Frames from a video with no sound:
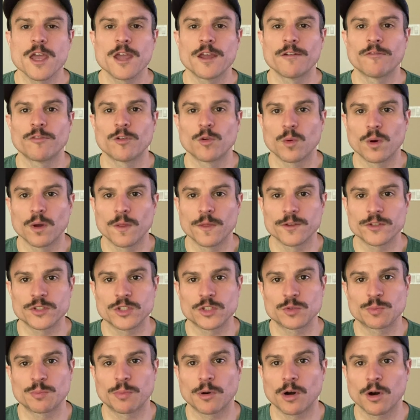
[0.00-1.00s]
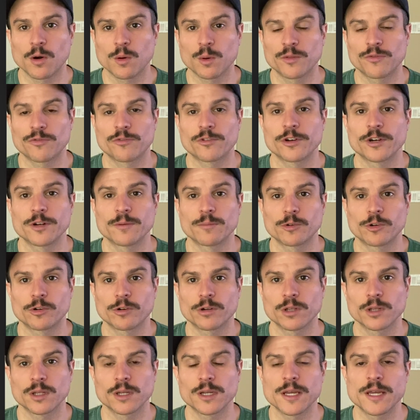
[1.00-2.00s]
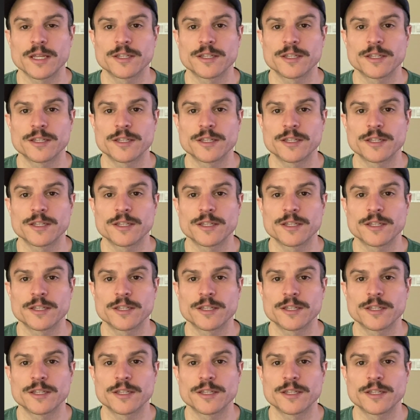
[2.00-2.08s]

Hey everyone, this is Paul with Freedom Gorilla,